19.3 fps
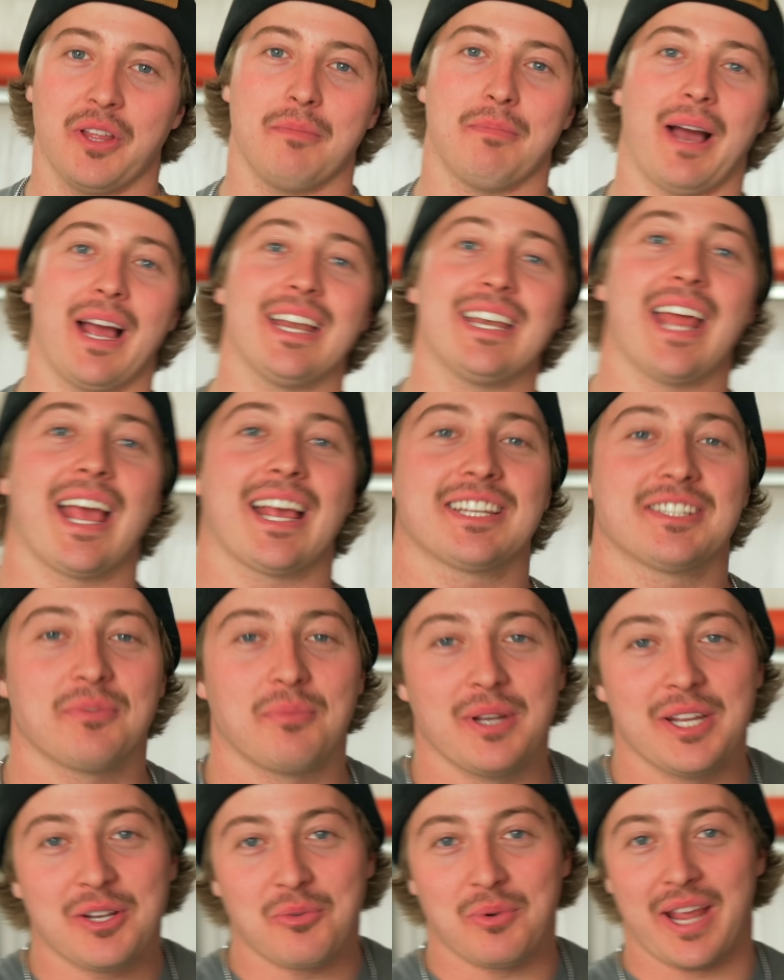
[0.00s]
by next
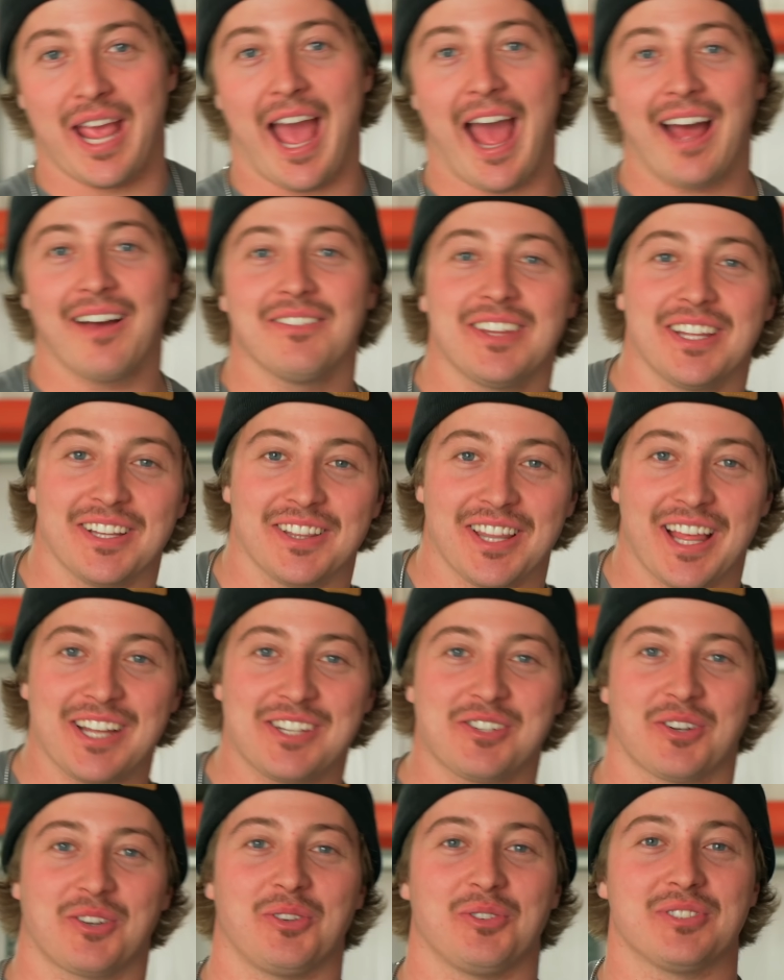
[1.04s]
week, we have the
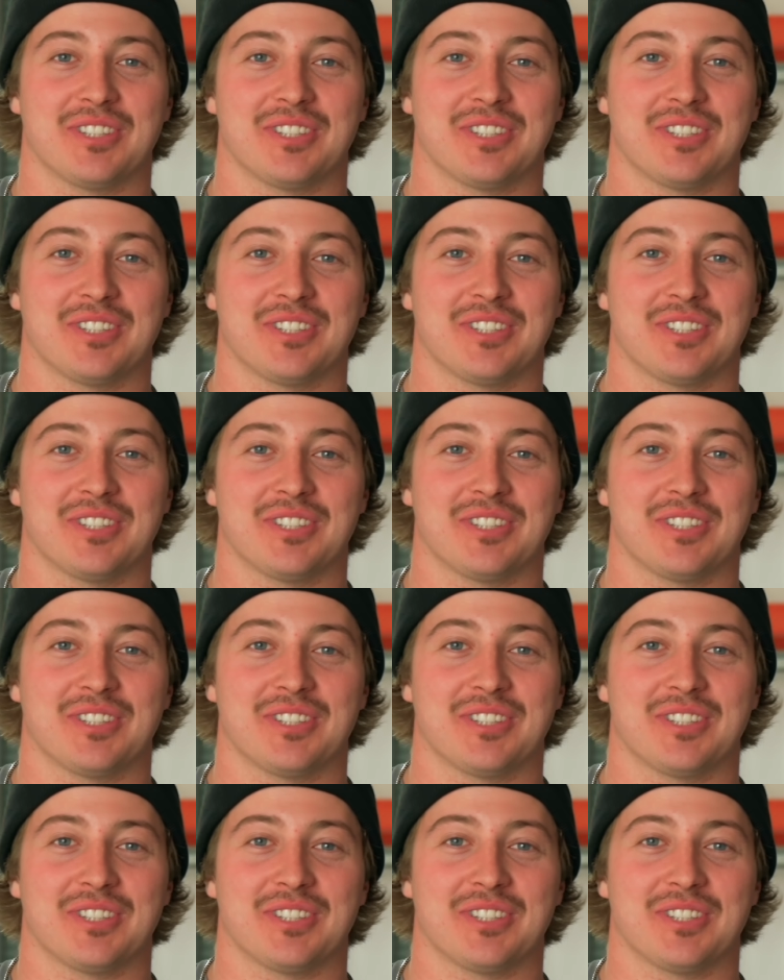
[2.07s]
electrical